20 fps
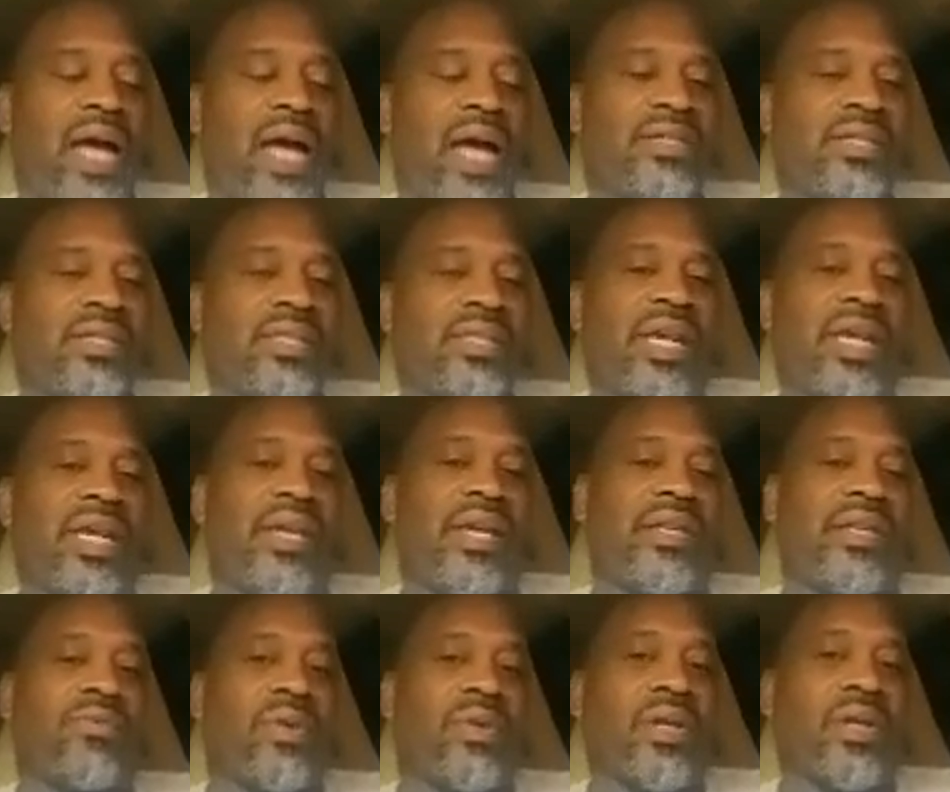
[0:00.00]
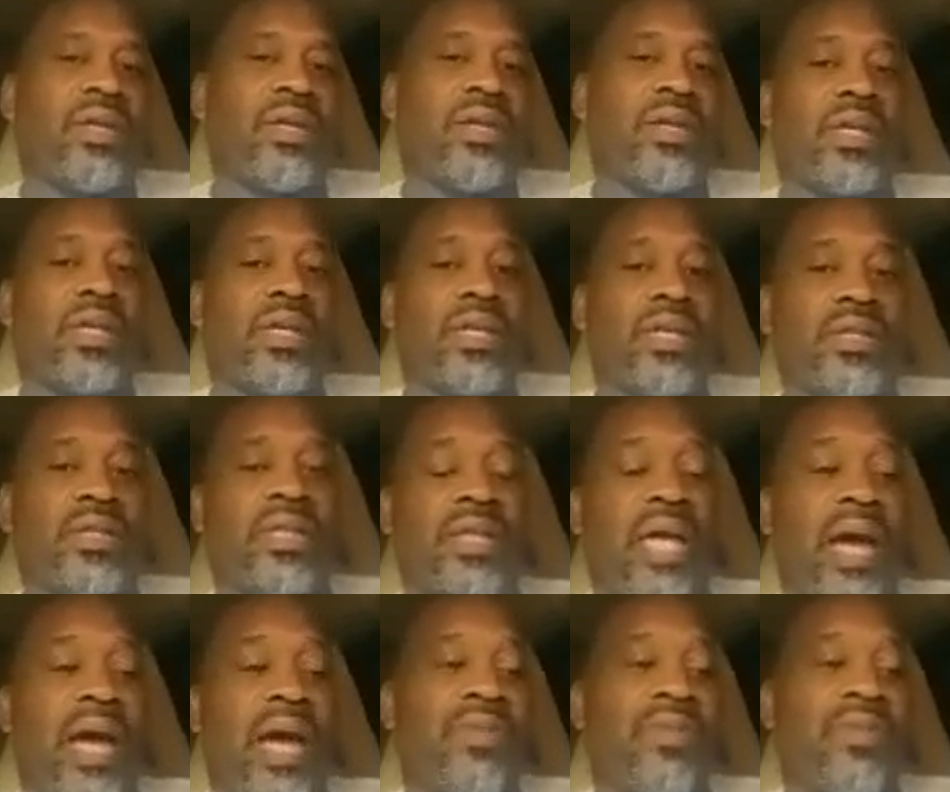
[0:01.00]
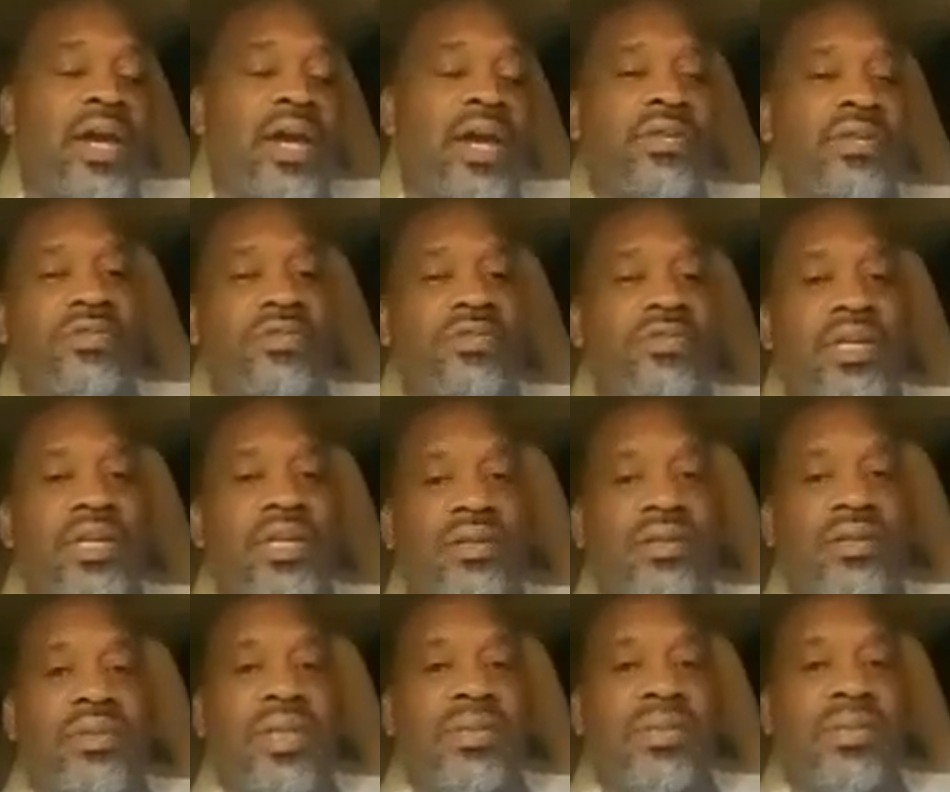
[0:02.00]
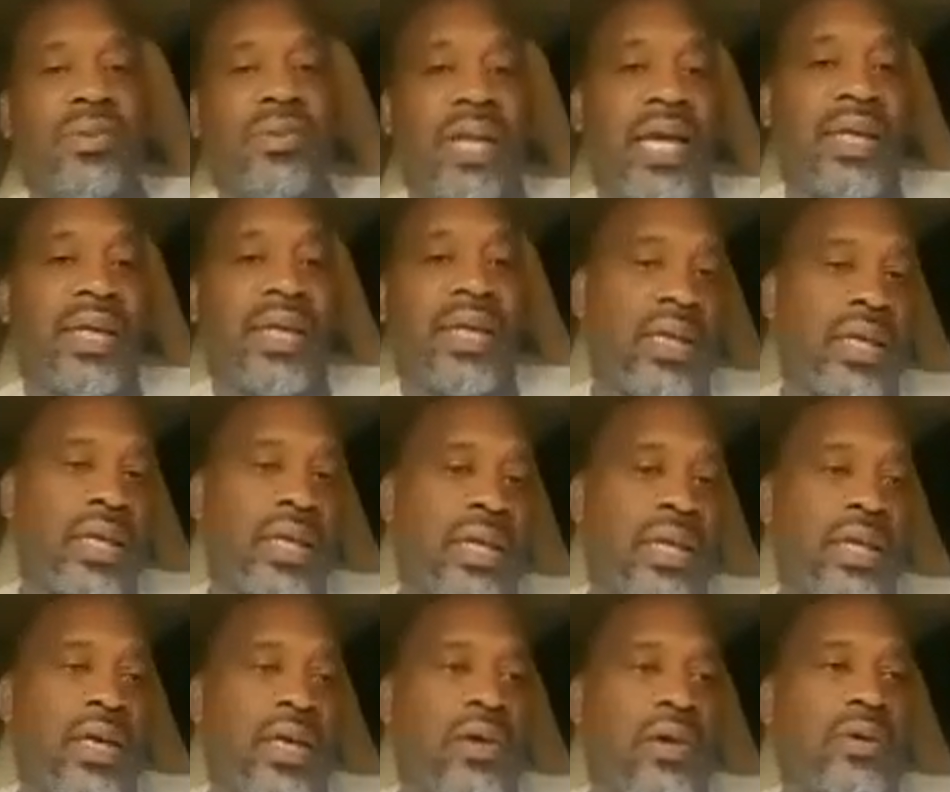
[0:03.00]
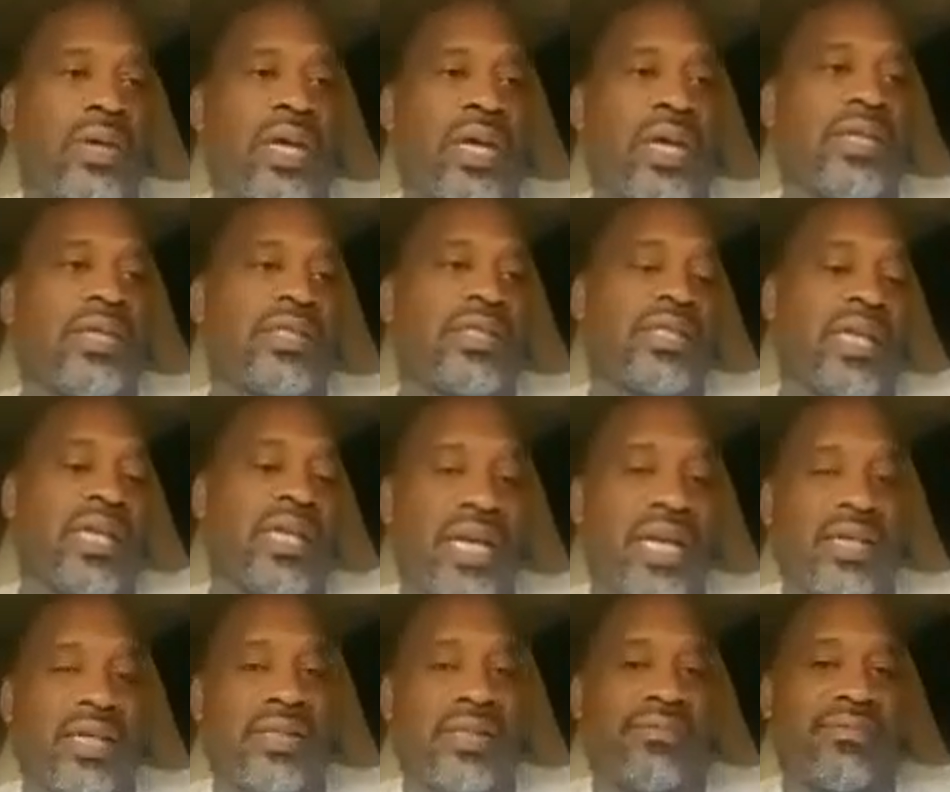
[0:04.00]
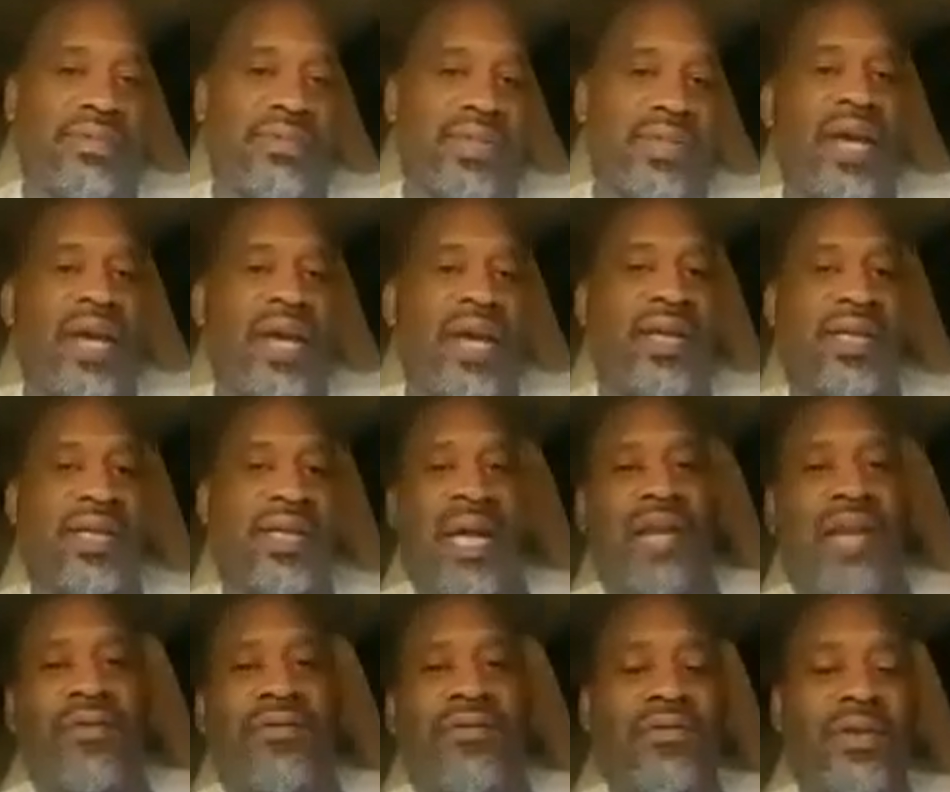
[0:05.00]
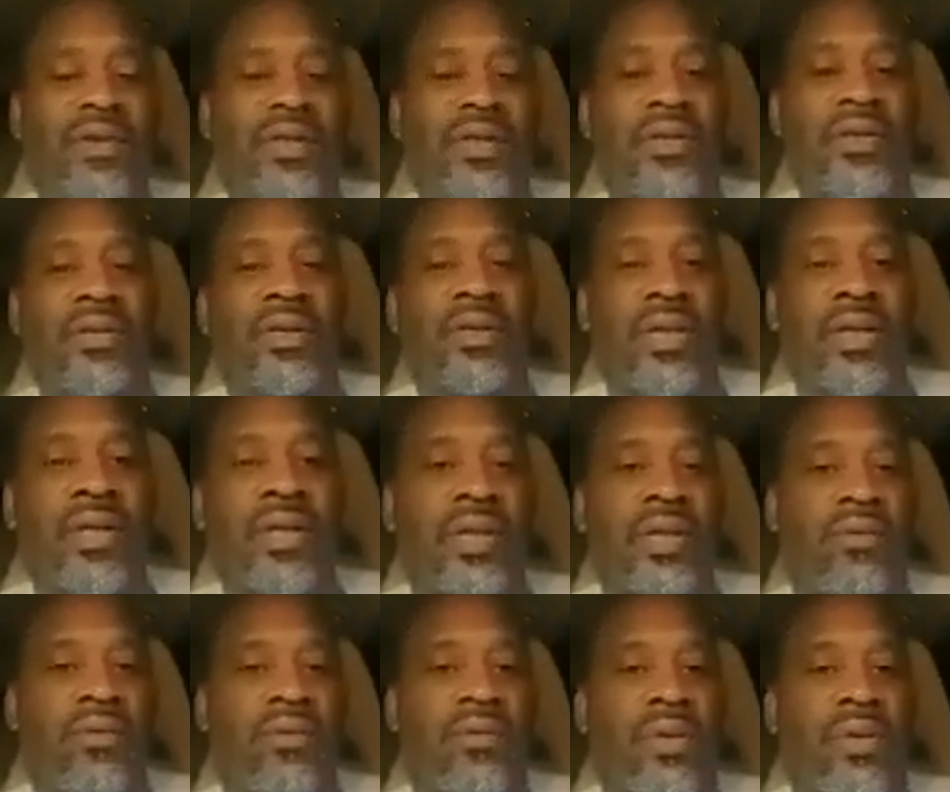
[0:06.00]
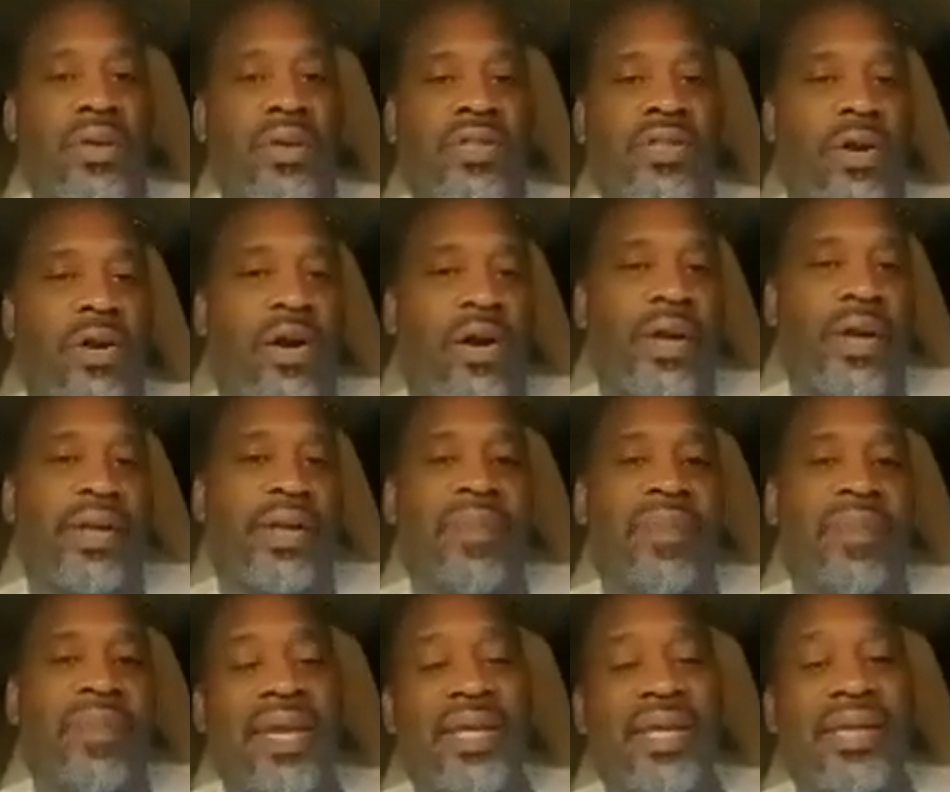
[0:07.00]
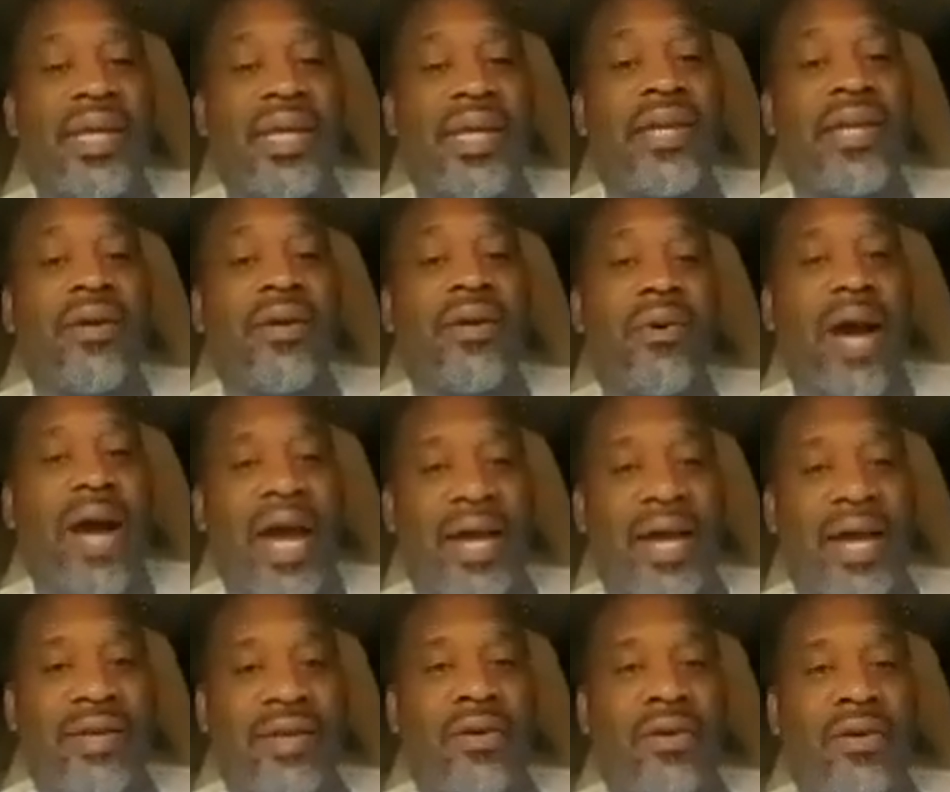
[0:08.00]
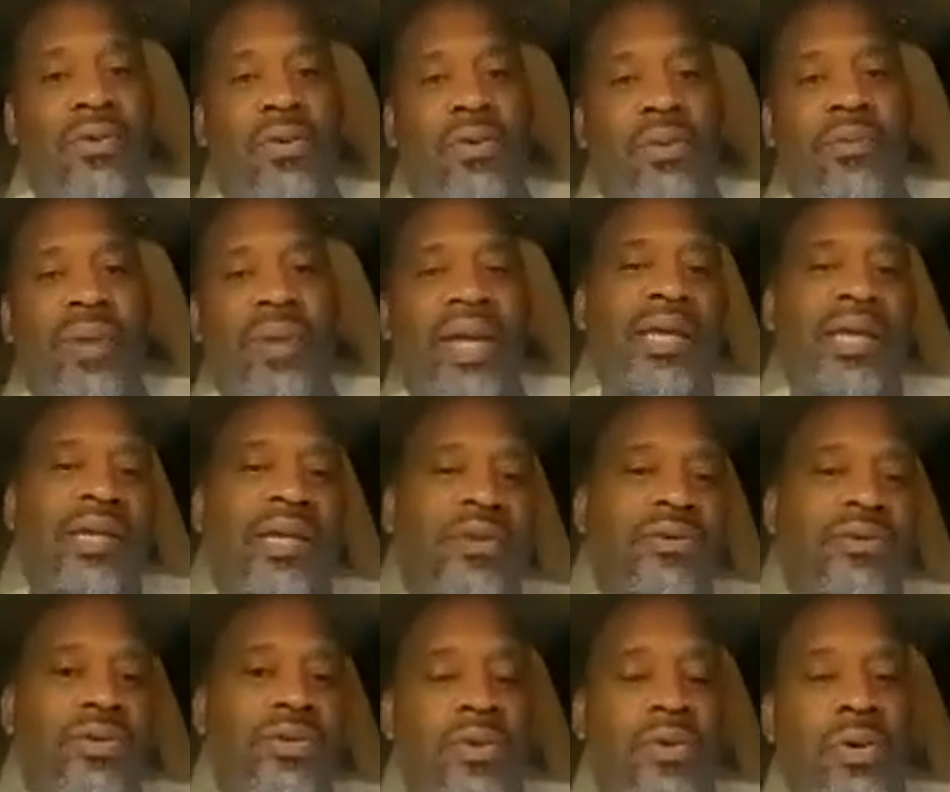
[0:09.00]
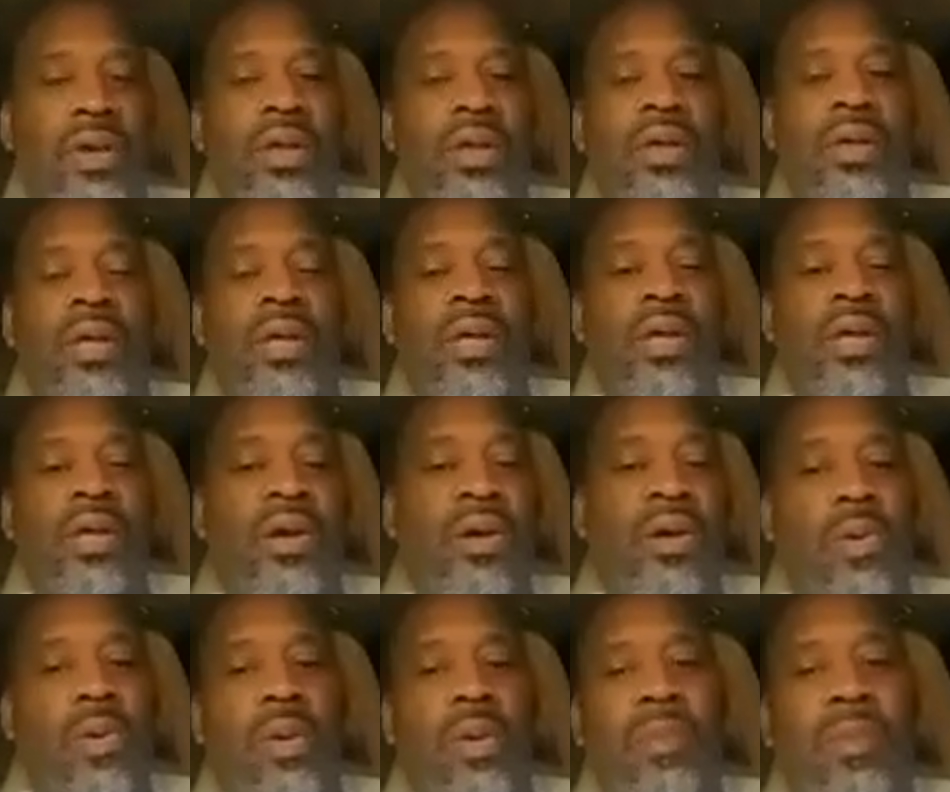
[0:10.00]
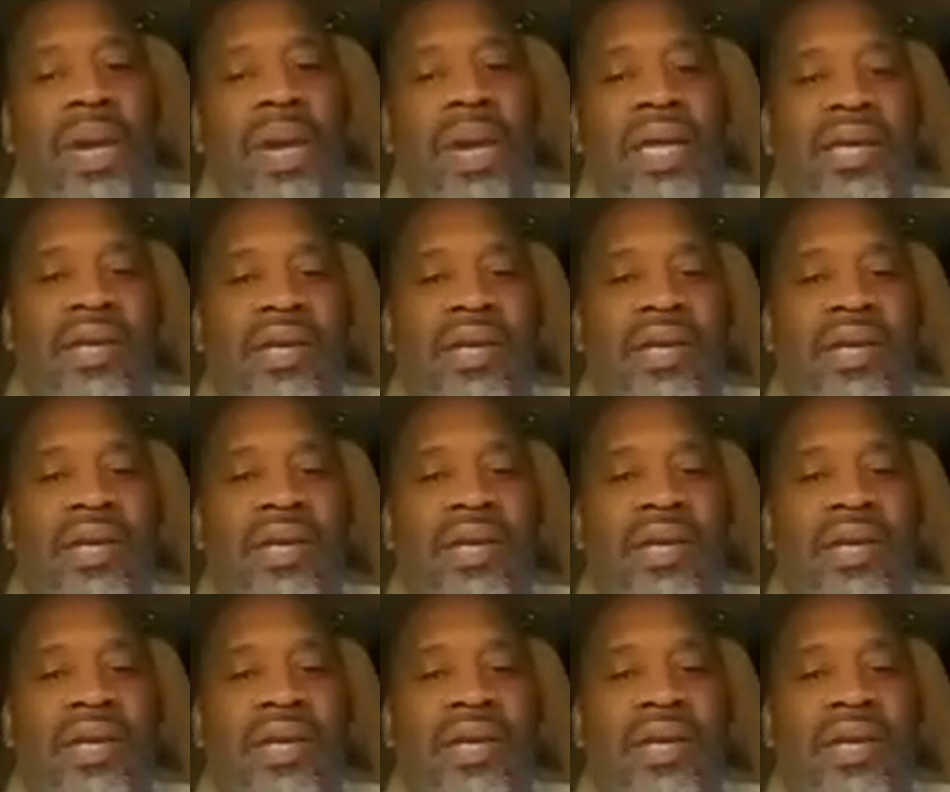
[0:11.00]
just say this, one of the things that I be trying to stress to people, like, okay, let's say like somebody in California want to target a bank in Ohio or a bank in New York or a bank in